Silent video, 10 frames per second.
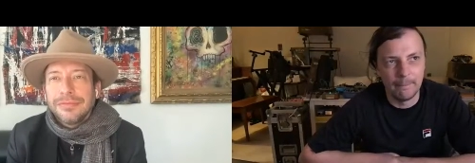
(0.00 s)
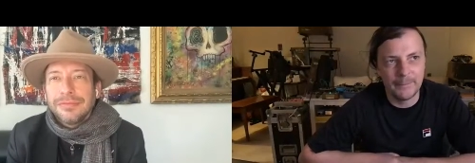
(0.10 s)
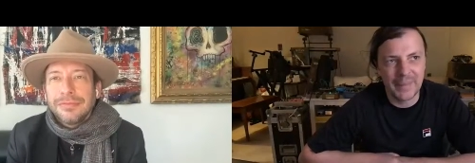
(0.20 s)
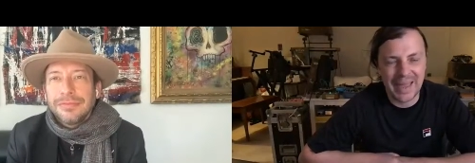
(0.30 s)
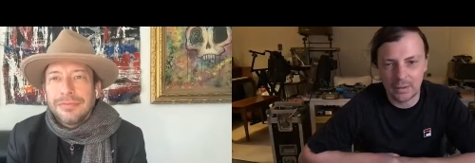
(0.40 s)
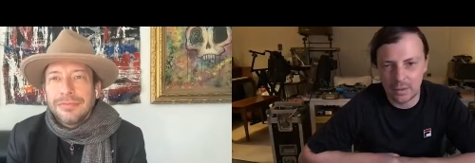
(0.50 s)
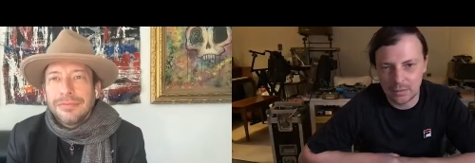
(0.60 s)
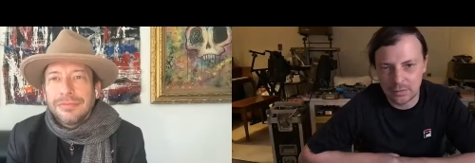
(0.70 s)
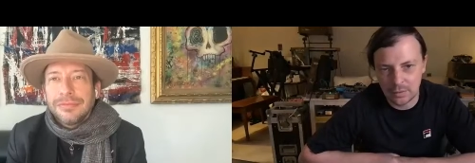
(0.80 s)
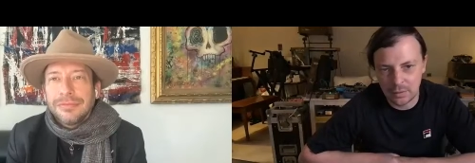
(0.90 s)

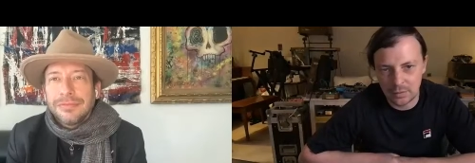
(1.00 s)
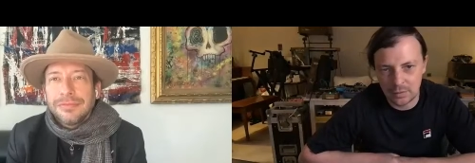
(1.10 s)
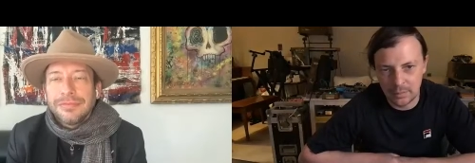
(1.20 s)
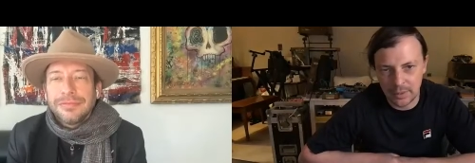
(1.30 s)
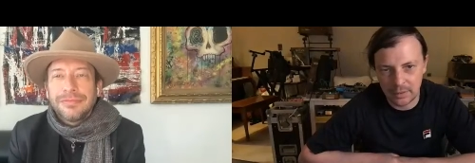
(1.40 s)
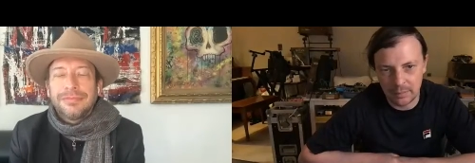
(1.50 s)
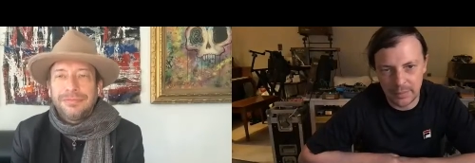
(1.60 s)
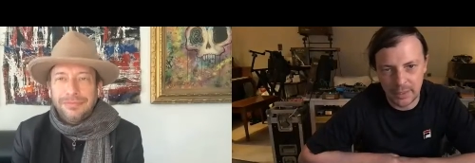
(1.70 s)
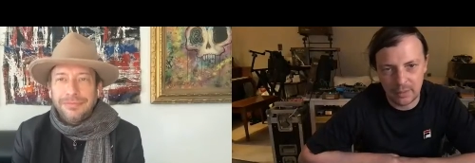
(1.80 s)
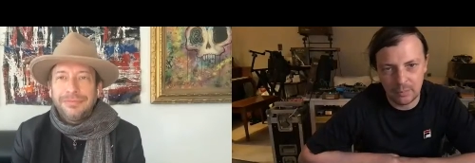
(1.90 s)
Speaker 1: Manhunter, the Michael
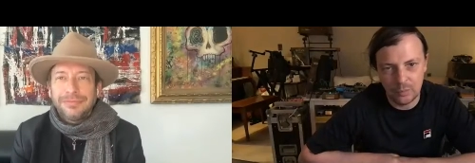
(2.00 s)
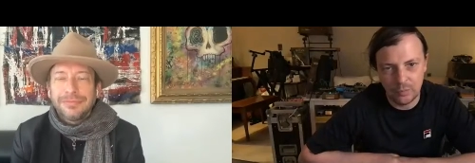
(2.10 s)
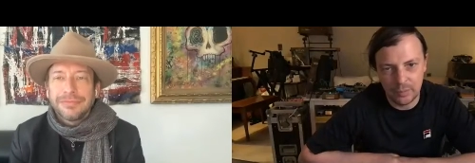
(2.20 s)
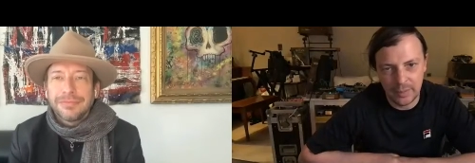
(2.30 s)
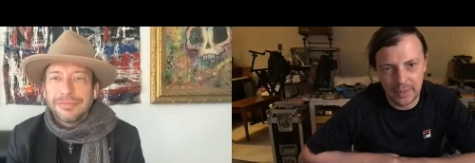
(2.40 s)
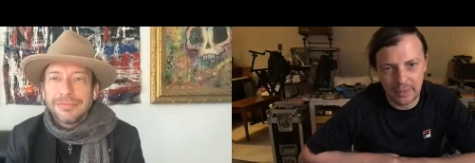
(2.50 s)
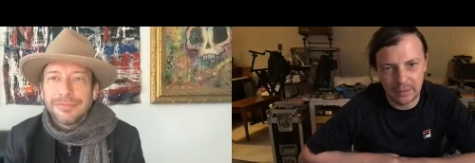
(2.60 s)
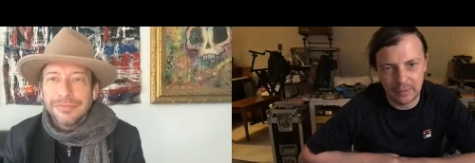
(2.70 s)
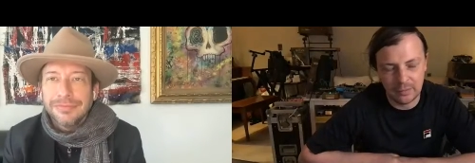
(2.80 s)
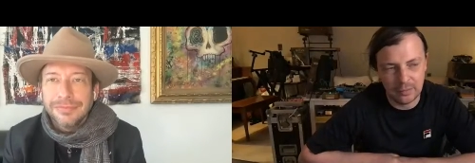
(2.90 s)
Mann movie
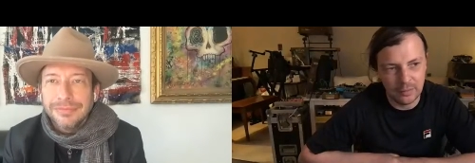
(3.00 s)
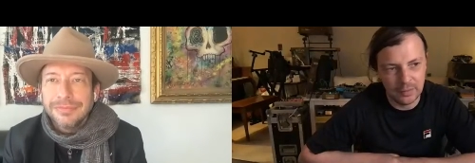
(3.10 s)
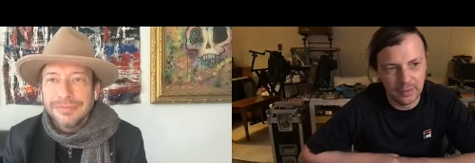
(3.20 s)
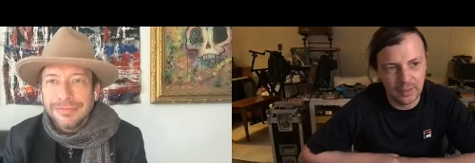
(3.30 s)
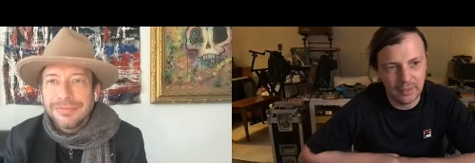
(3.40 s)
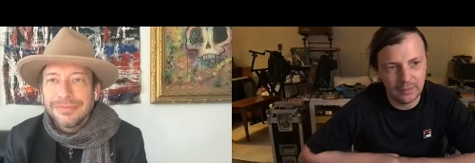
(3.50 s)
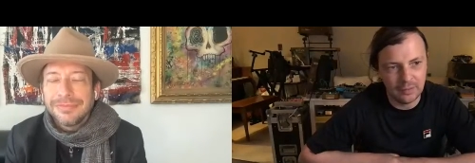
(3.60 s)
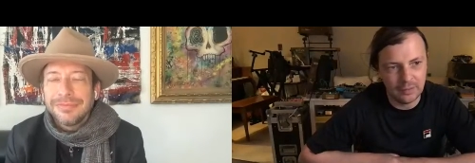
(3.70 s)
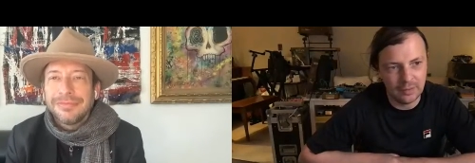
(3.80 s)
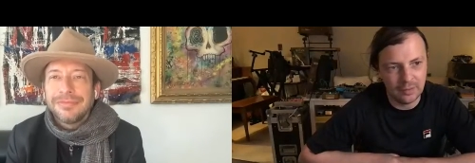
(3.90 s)
Manhunter mm-hmm. in
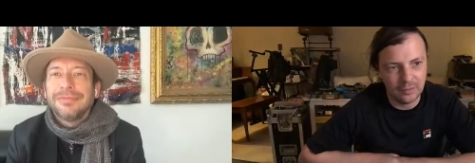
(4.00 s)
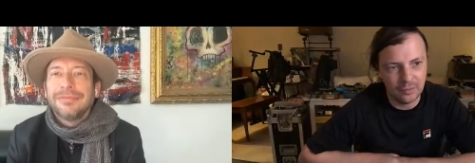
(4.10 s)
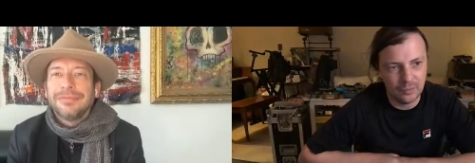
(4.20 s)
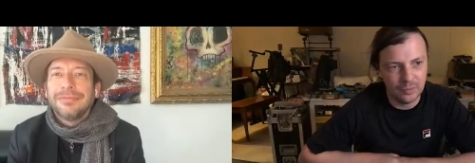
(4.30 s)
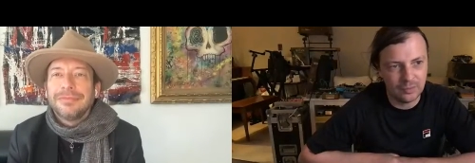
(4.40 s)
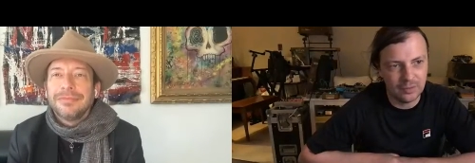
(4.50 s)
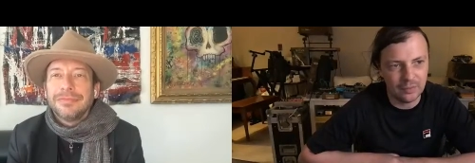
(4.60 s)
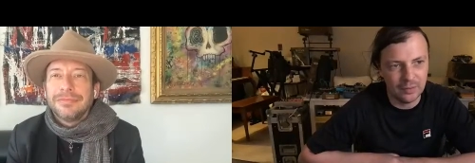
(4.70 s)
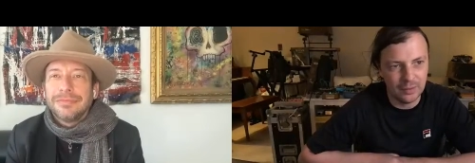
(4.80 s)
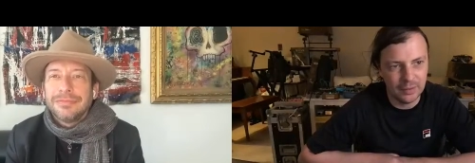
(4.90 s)
the 80s was
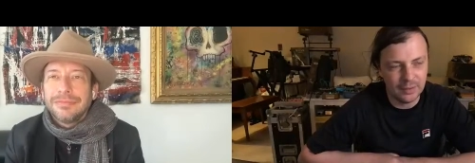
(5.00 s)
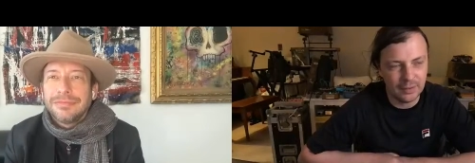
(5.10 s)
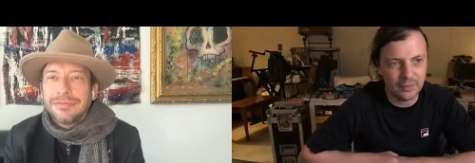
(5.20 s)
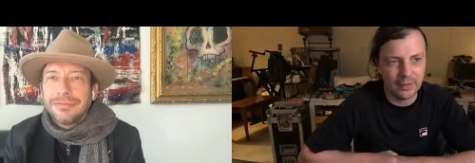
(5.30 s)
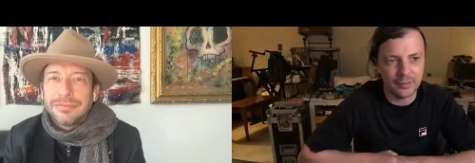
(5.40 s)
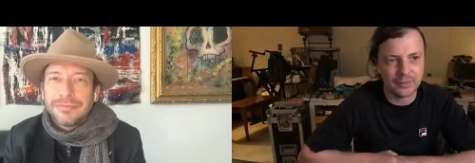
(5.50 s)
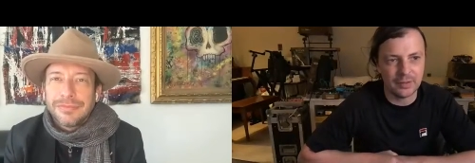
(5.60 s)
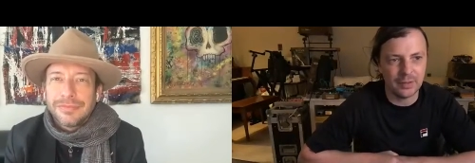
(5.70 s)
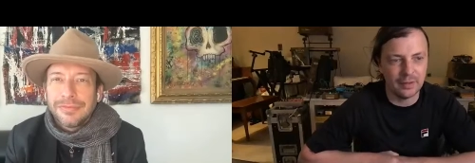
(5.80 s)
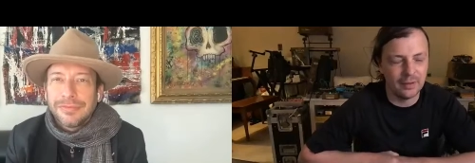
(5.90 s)
definitely, I think it was
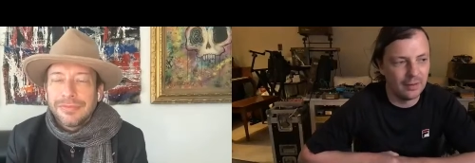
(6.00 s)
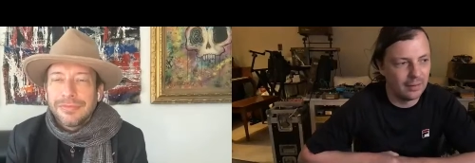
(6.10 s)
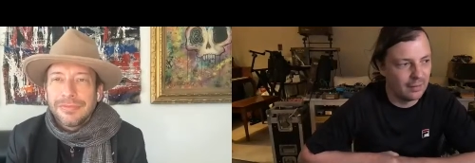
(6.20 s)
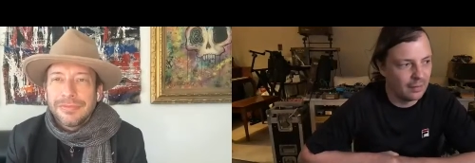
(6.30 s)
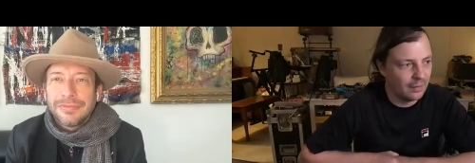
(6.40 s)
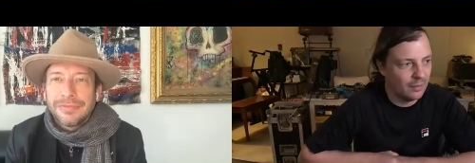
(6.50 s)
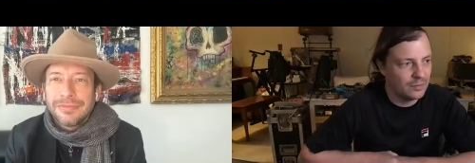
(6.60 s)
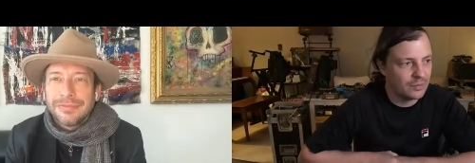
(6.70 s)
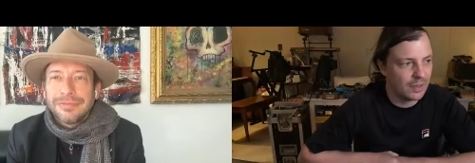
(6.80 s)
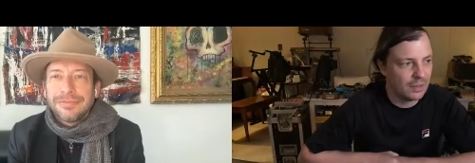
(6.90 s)
like
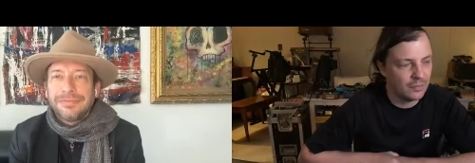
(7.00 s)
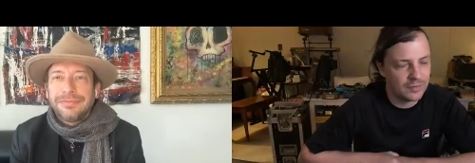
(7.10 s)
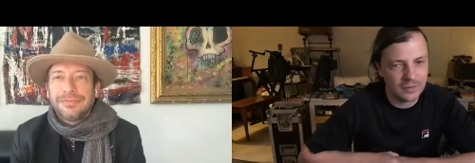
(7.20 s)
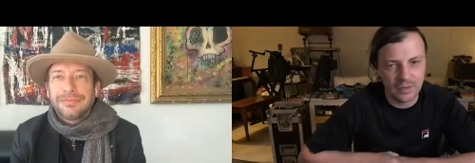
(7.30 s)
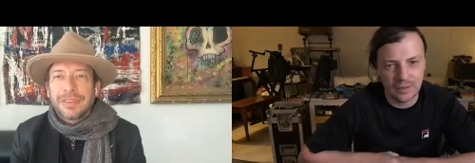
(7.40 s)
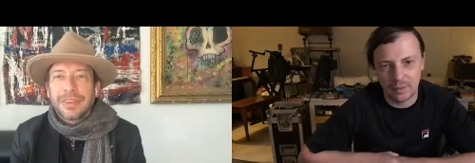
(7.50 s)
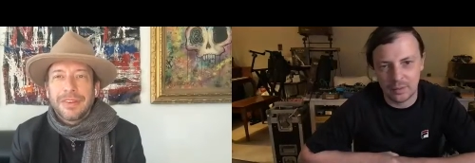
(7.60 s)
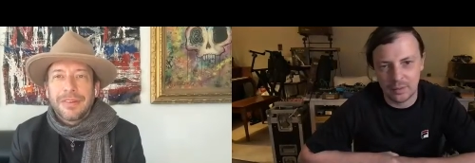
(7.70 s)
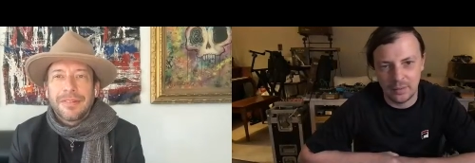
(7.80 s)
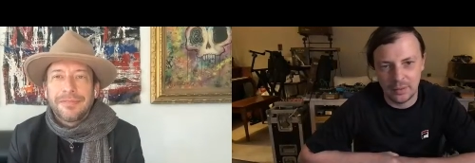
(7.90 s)
those kind of synth
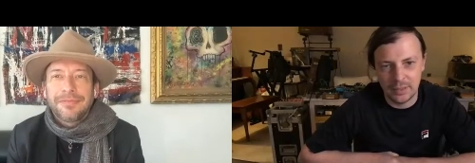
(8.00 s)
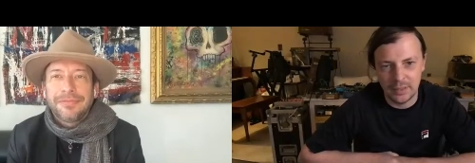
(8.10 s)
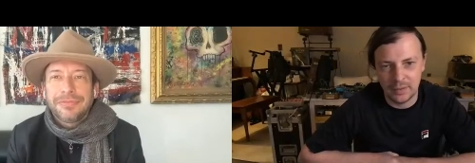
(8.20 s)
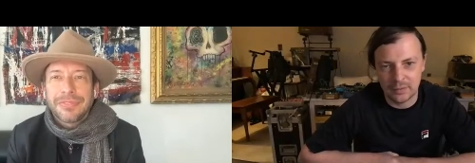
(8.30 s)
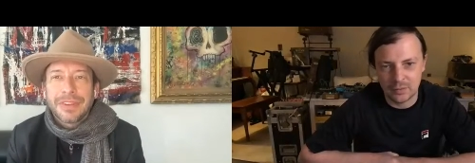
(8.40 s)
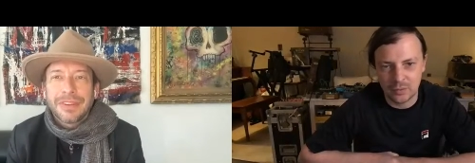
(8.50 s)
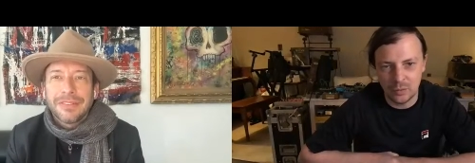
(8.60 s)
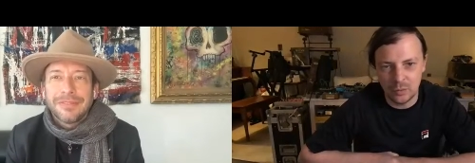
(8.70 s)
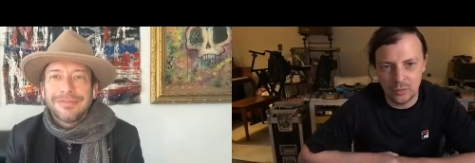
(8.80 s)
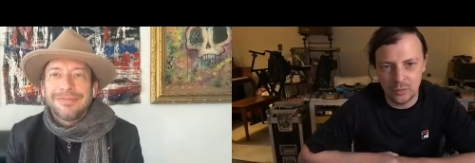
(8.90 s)
leaning
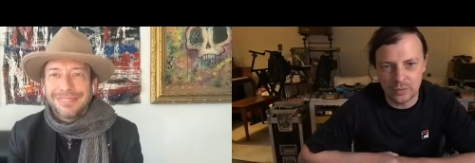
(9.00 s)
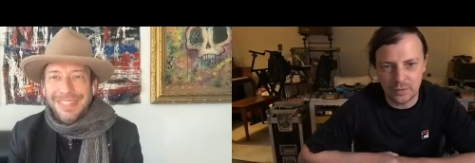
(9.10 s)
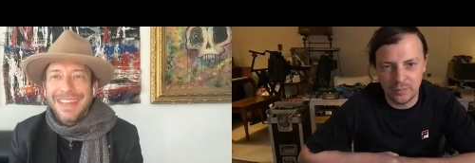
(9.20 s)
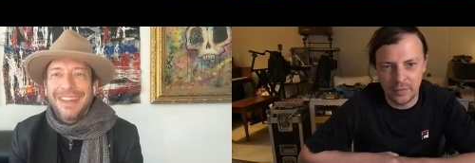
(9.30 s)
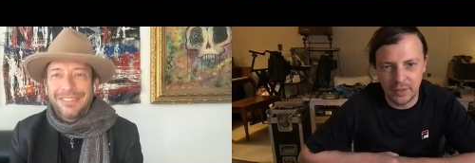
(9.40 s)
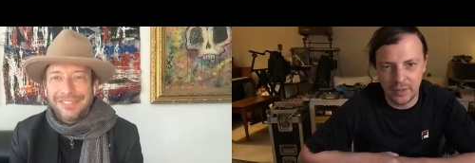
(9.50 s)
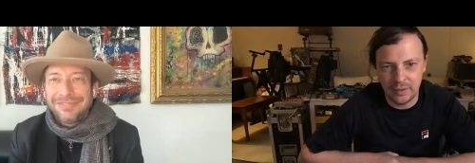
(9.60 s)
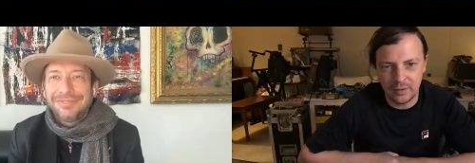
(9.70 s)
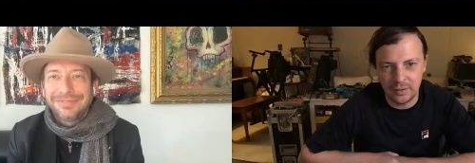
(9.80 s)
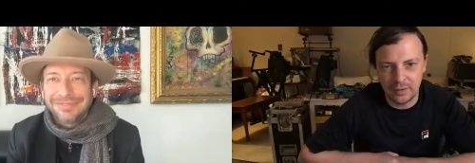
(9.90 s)
scores of the
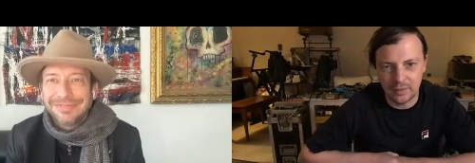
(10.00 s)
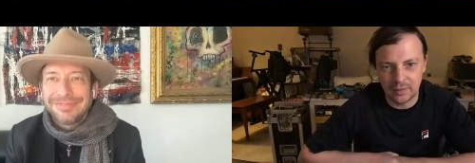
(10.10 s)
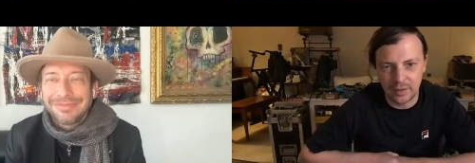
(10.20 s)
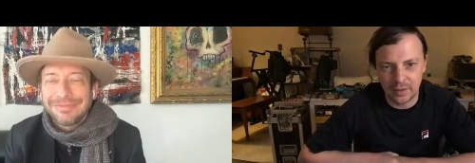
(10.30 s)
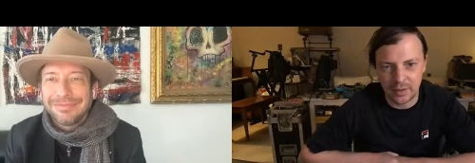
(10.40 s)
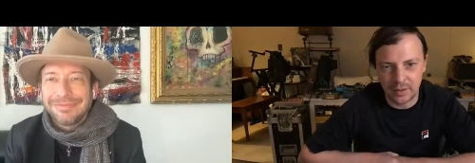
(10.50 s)
80s, like